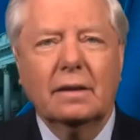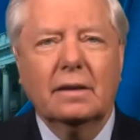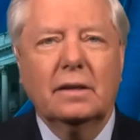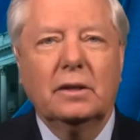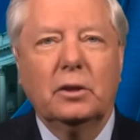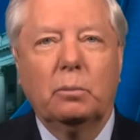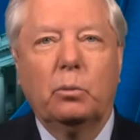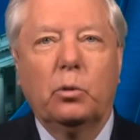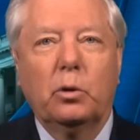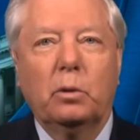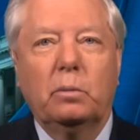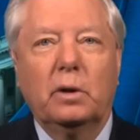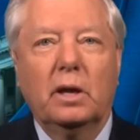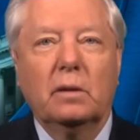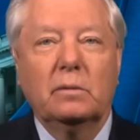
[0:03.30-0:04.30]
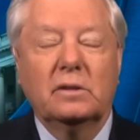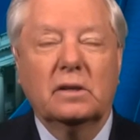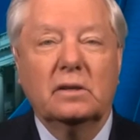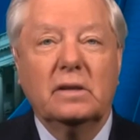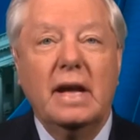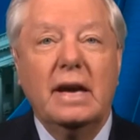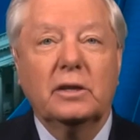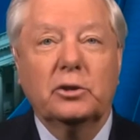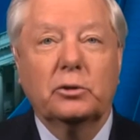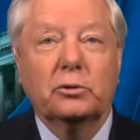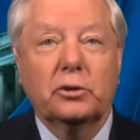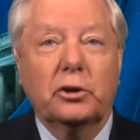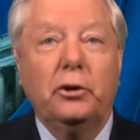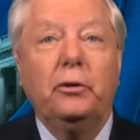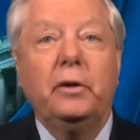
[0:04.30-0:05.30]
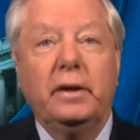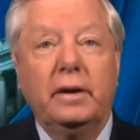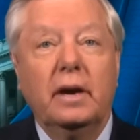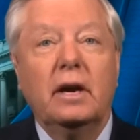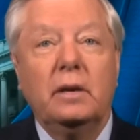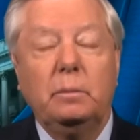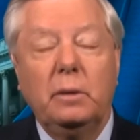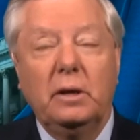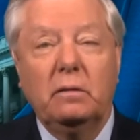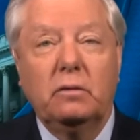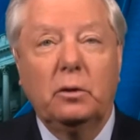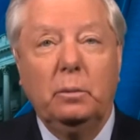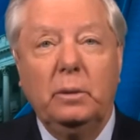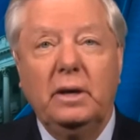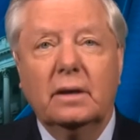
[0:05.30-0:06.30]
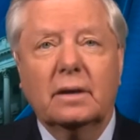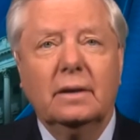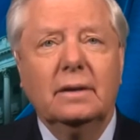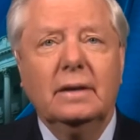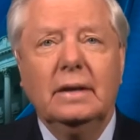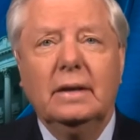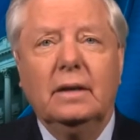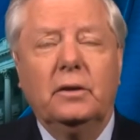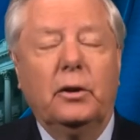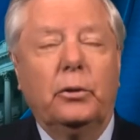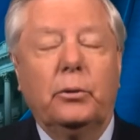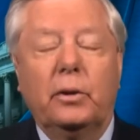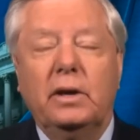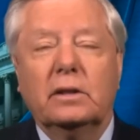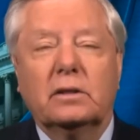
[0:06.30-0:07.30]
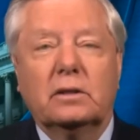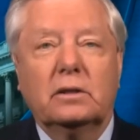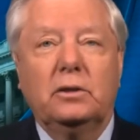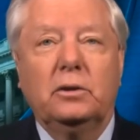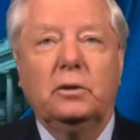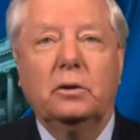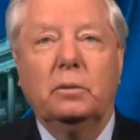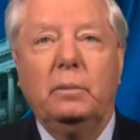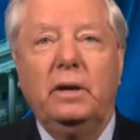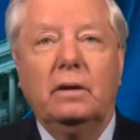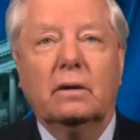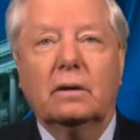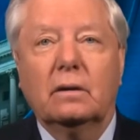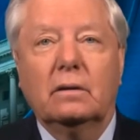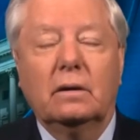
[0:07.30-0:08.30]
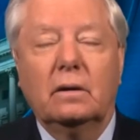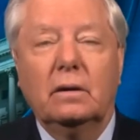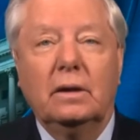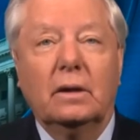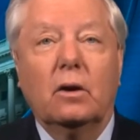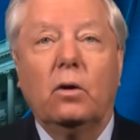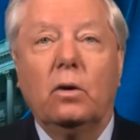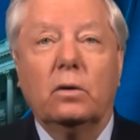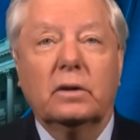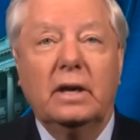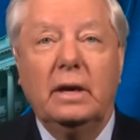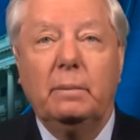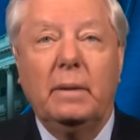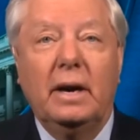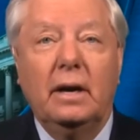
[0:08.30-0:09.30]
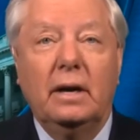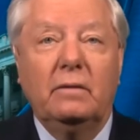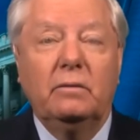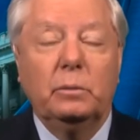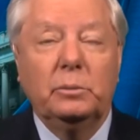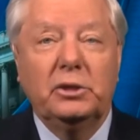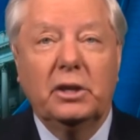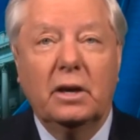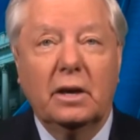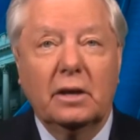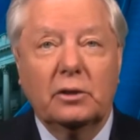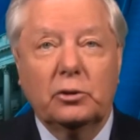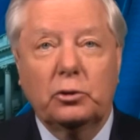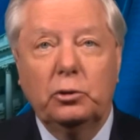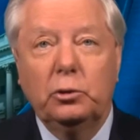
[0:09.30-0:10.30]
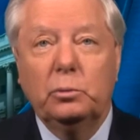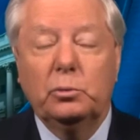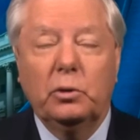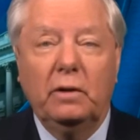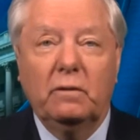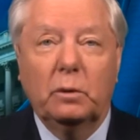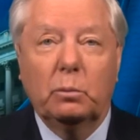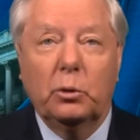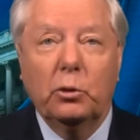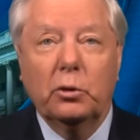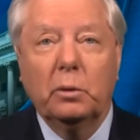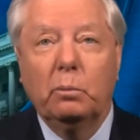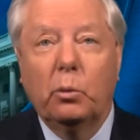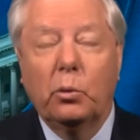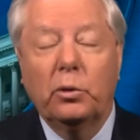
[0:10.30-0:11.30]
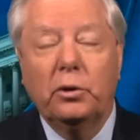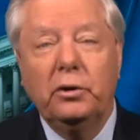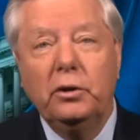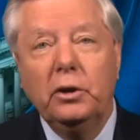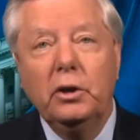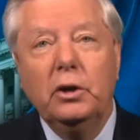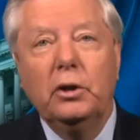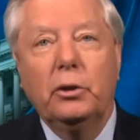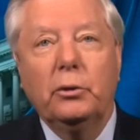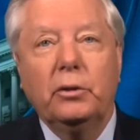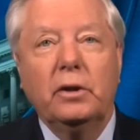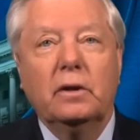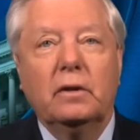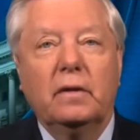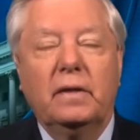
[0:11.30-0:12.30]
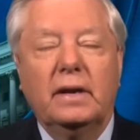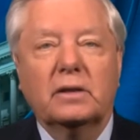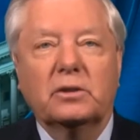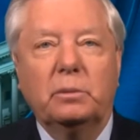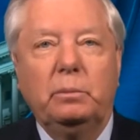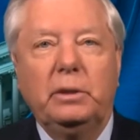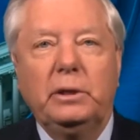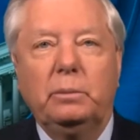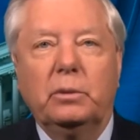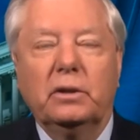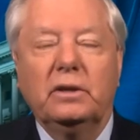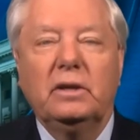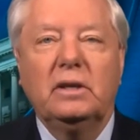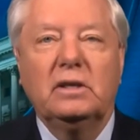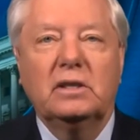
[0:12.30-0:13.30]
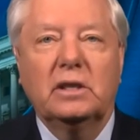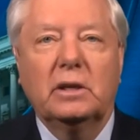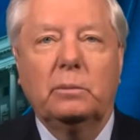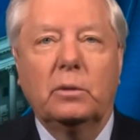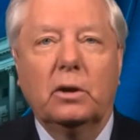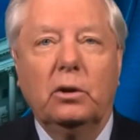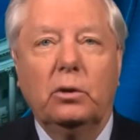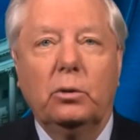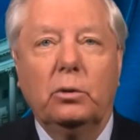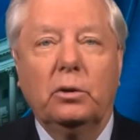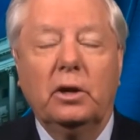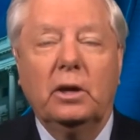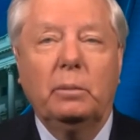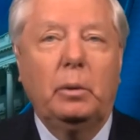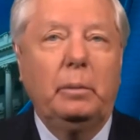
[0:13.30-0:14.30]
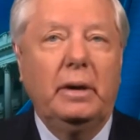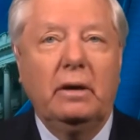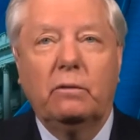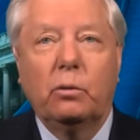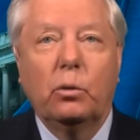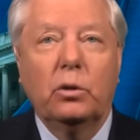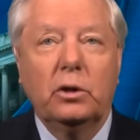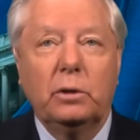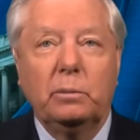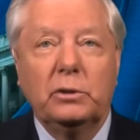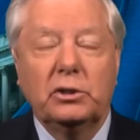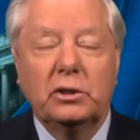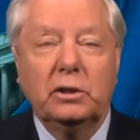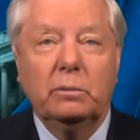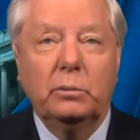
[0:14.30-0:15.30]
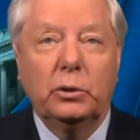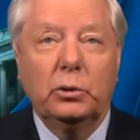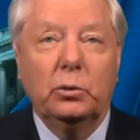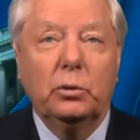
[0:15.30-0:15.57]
look at the border problem as a national security nightmare for America. The threats to America are at all-time high from jihadist groups. We have a broken border, 300,000 people in December alone, up about 400%